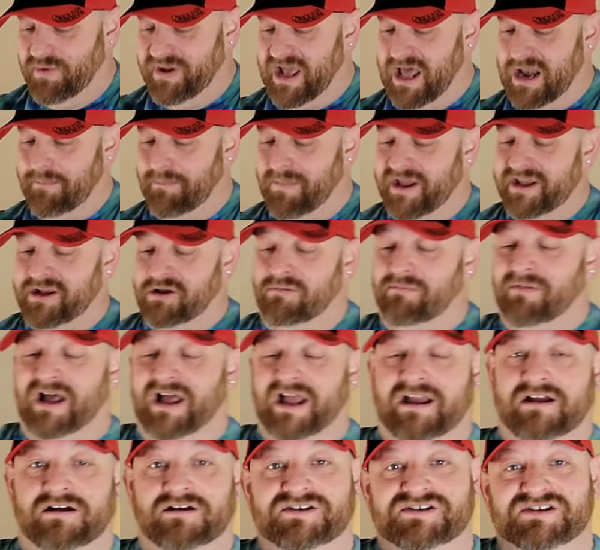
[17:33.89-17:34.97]
we got a Michael
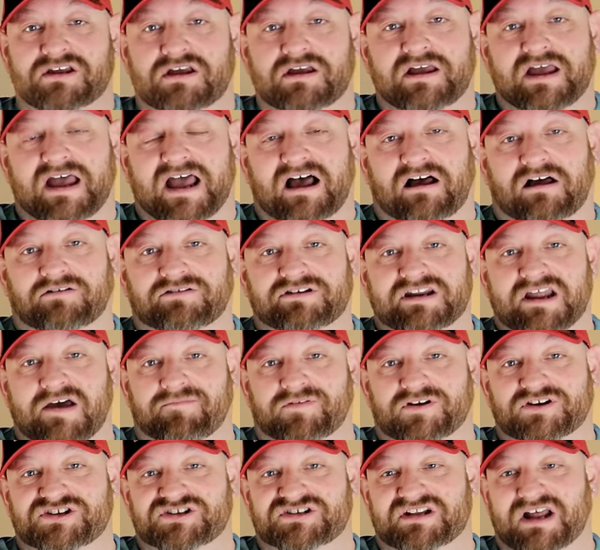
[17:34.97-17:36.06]
Myers. I'll
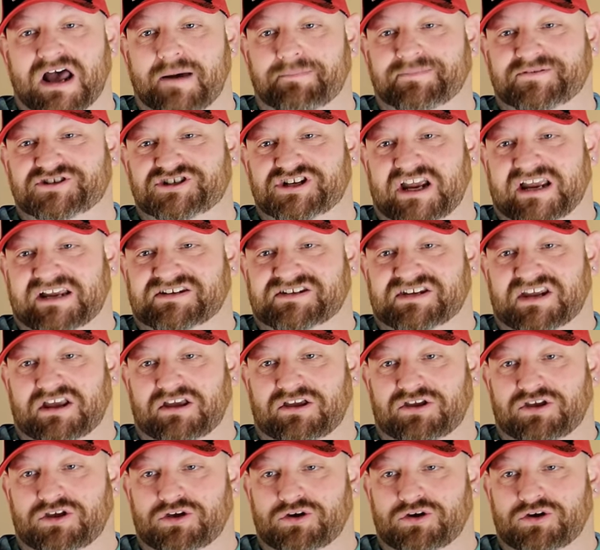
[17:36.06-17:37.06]
never stop chasing